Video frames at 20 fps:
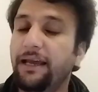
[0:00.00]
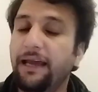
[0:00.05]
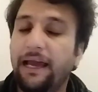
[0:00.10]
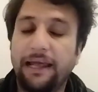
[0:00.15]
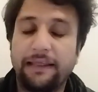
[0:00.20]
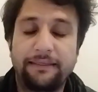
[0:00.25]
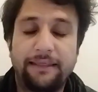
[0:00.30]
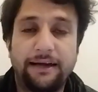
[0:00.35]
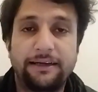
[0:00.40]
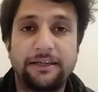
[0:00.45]

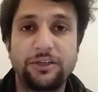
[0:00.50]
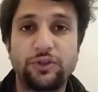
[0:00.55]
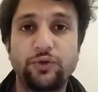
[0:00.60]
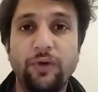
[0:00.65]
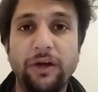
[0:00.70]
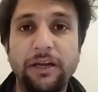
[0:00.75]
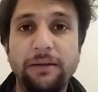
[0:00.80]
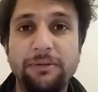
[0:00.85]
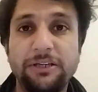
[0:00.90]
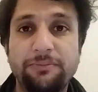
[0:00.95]
and that is
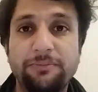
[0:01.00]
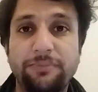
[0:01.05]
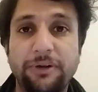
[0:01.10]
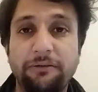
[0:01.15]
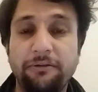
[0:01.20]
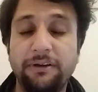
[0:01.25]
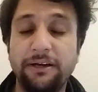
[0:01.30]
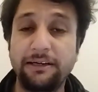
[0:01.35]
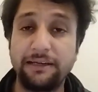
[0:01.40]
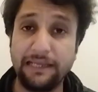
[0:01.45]
very much
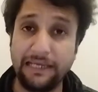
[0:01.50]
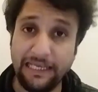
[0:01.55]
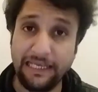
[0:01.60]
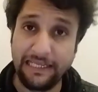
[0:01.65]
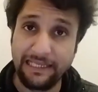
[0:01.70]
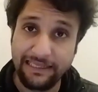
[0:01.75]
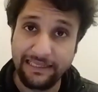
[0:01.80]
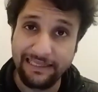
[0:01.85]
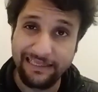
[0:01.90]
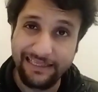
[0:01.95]
prevalent
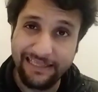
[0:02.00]
in